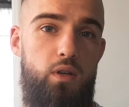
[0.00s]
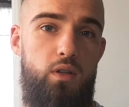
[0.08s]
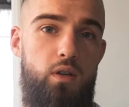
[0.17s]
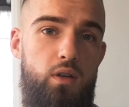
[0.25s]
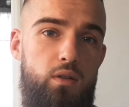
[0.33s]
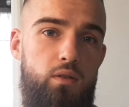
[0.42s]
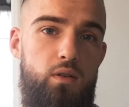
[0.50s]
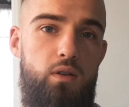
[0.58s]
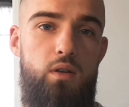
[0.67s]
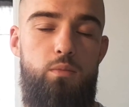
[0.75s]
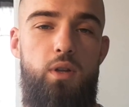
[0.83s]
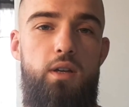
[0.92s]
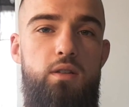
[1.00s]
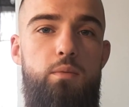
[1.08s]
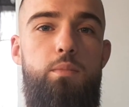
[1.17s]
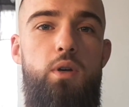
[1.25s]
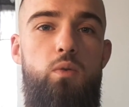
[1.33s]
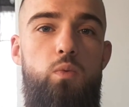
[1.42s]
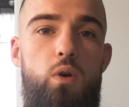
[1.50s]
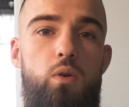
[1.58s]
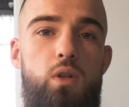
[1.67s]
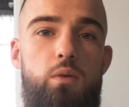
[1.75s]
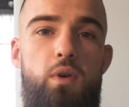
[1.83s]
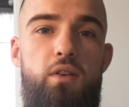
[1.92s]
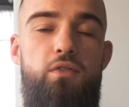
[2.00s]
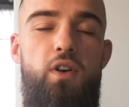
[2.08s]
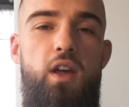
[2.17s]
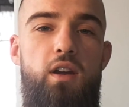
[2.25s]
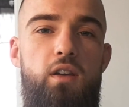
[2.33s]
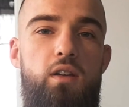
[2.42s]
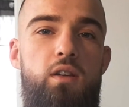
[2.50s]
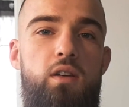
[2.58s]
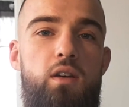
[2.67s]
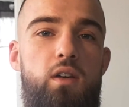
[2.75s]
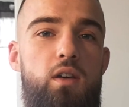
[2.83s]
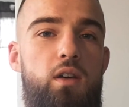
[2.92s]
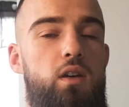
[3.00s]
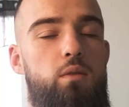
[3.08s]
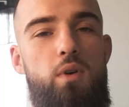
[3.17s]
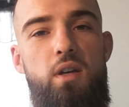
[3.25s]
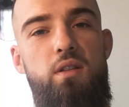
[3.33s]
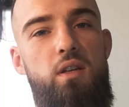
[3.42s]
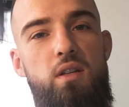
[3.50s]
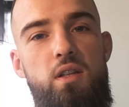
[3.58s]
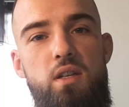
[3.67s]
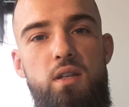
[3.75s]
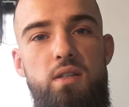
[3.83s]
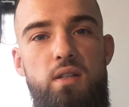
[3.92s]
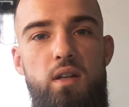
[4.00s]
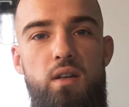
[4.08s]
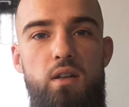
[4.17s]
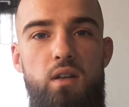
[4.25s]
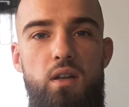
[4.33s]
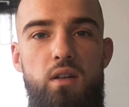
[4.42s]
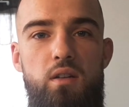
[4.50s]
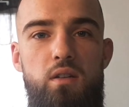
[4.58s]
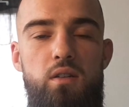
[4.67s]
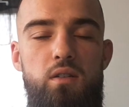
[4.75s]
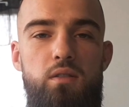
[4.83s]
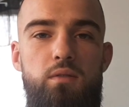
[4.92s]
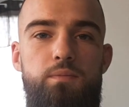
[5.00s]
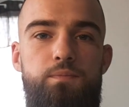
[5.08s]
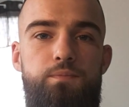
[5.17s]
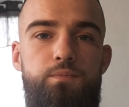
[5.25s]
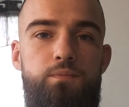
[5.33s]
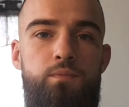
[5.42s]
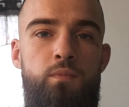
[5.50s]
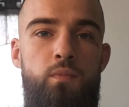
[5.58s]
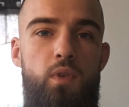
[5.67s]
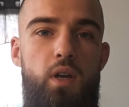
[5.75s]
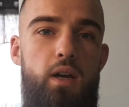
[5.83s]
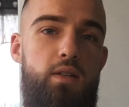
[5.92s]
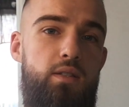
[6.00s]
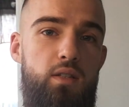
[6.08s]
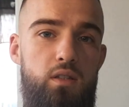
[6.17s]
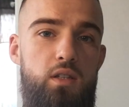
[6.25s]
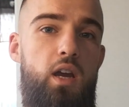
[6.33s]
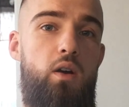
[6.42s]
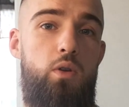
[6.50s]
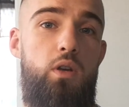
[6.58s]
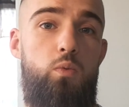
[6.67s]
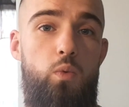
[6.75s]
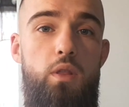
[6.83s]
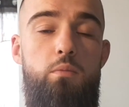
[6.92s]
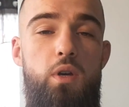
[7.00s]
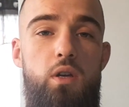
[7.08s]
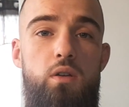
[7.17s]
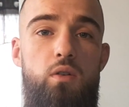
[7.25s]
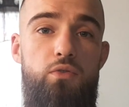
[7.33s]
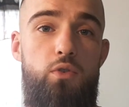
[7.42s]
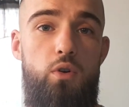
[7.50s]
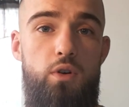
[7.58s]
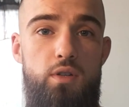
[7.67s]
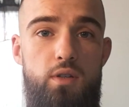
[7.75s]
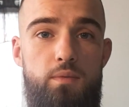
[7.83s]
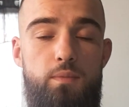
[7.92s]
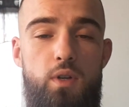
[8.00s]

It plays a big role in my fighting, in my techniques, and I still carry it with me, of course.